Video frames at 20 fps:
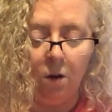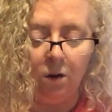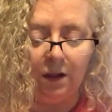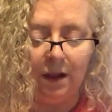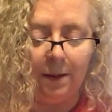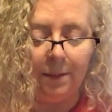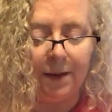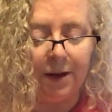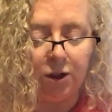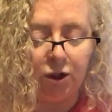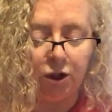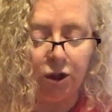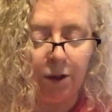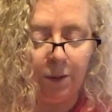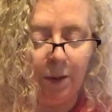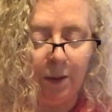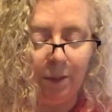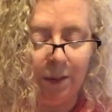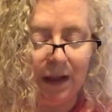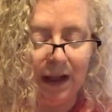we see
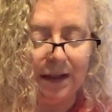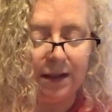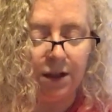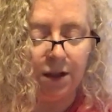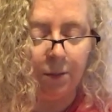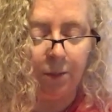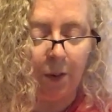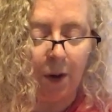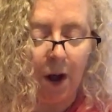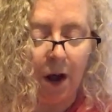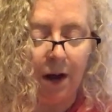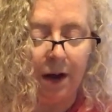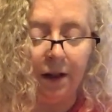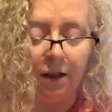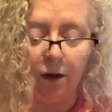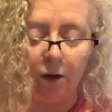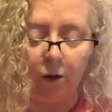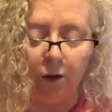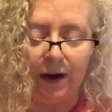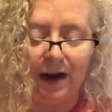that no limit
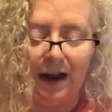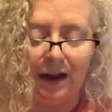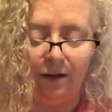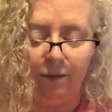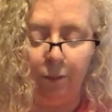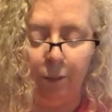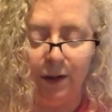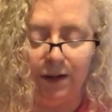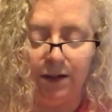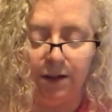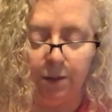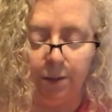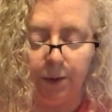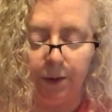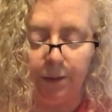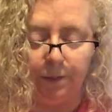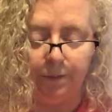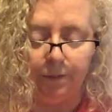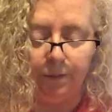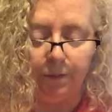should be placed upon
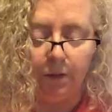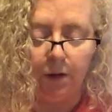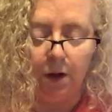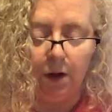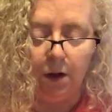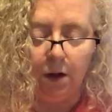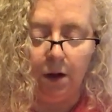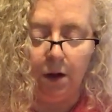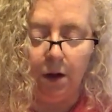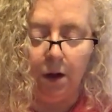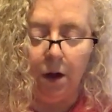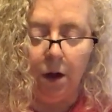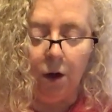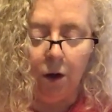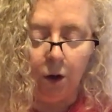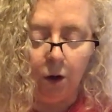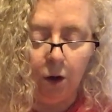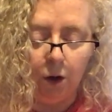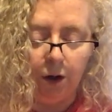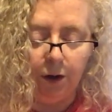the creative
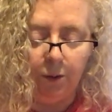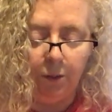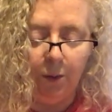principle.